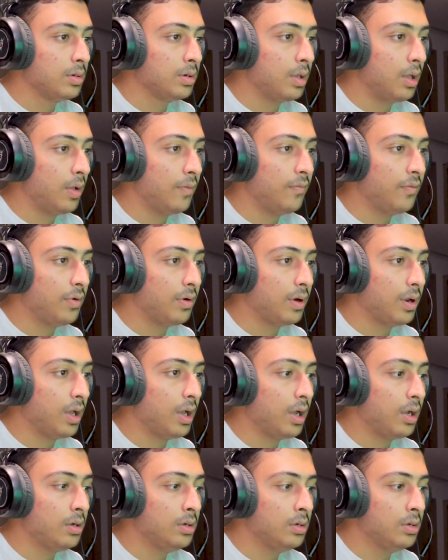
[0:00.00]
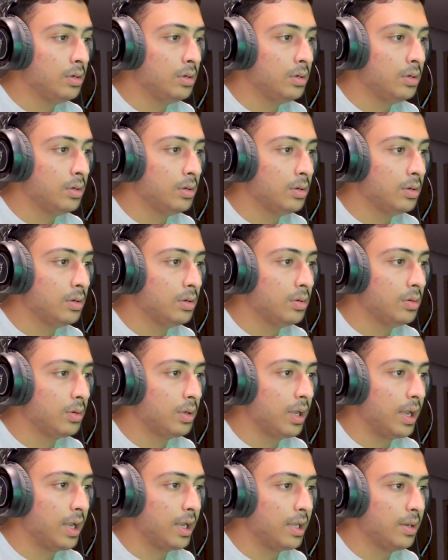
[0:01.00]
Time for tag.
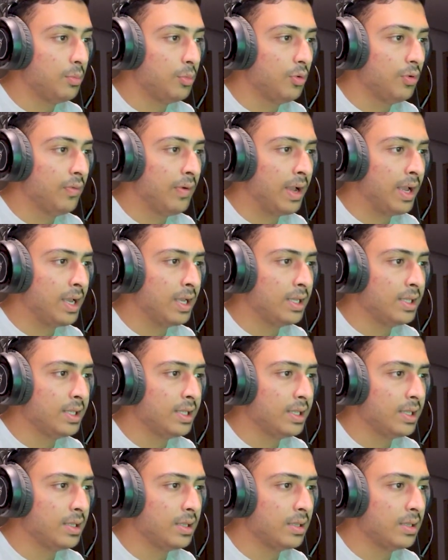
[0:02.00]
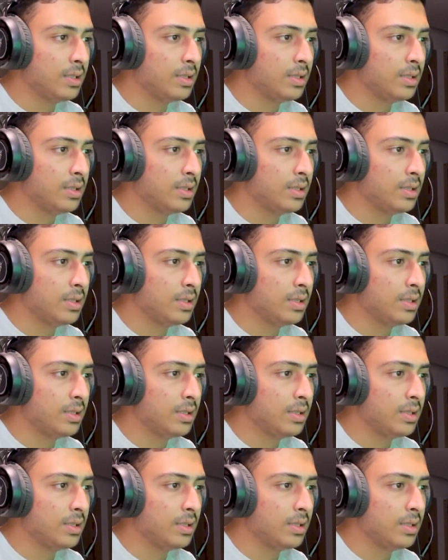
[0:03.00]
Okay, I can move, I guess.